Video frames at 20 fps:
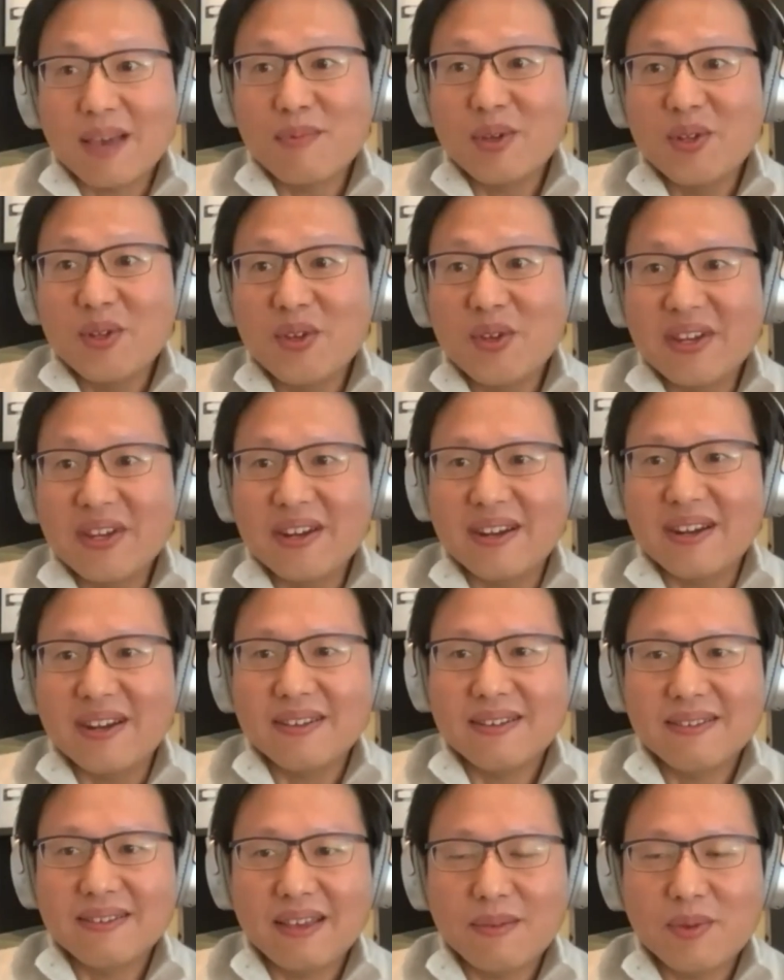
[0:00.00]
New Year.
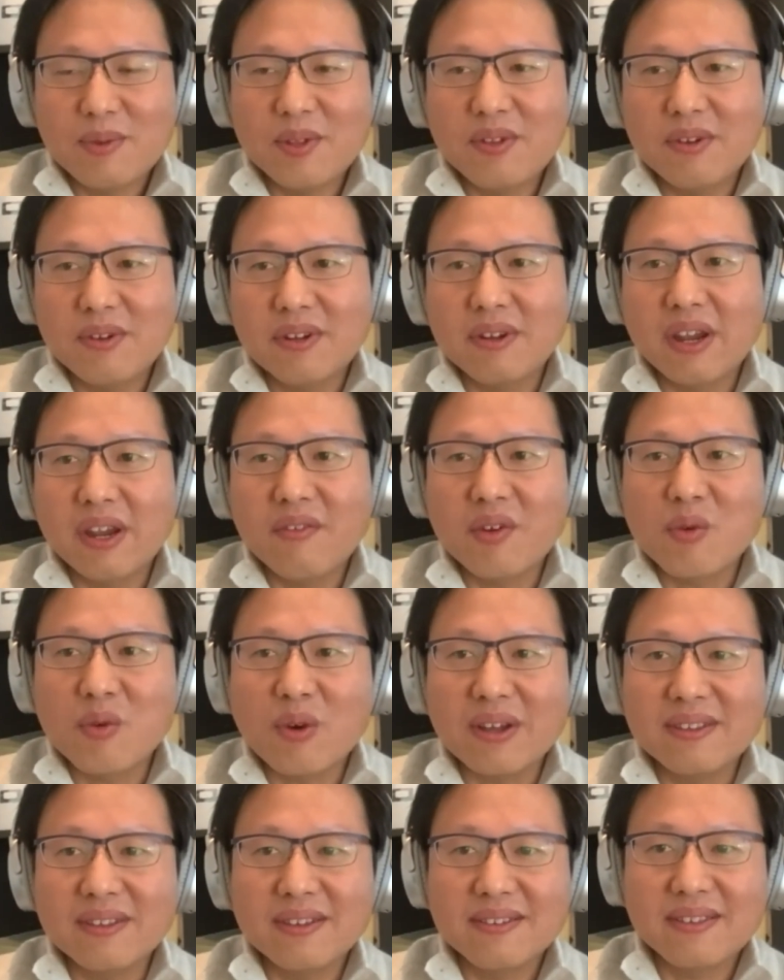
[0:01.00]
Happy New Year to
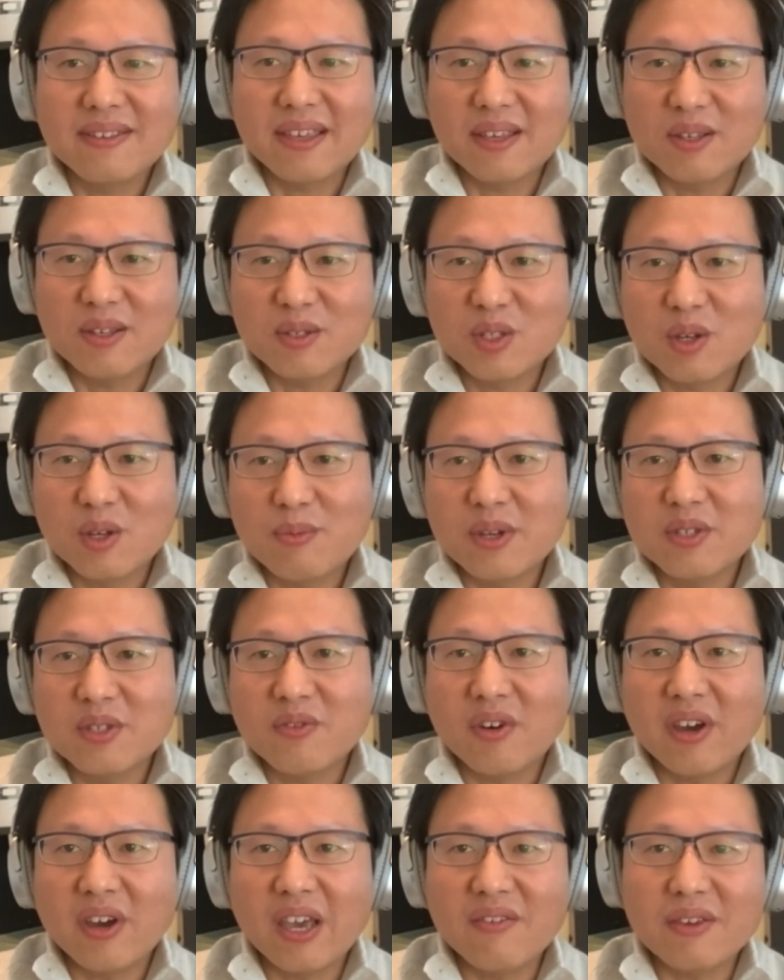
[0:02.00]
everyone. Thank you so much
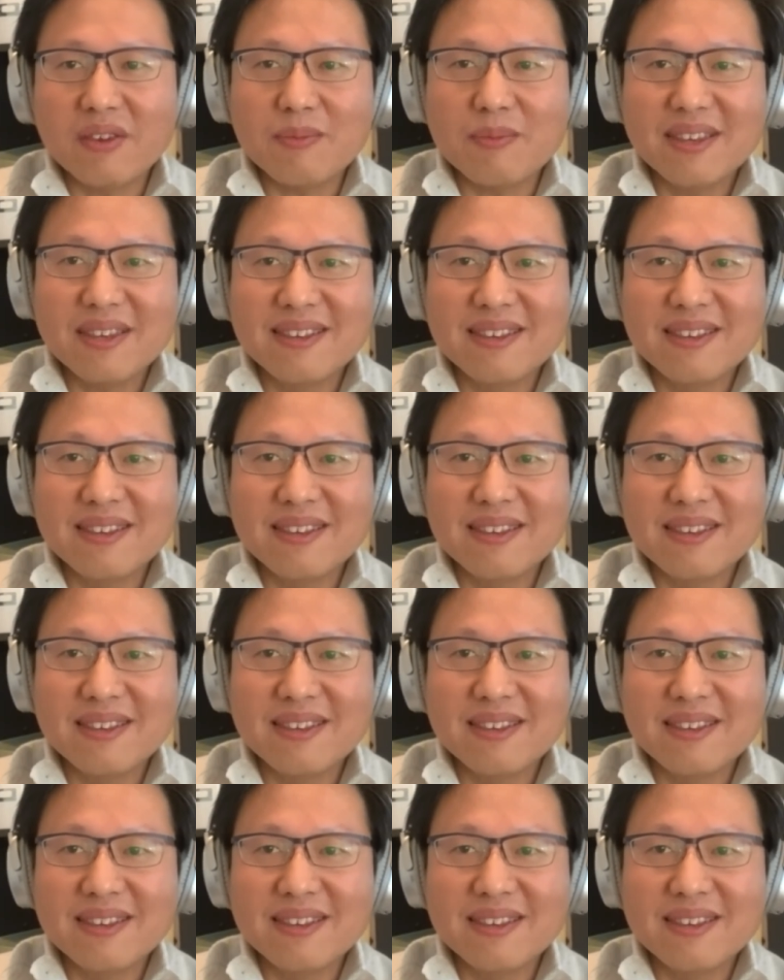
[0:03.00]
for having me.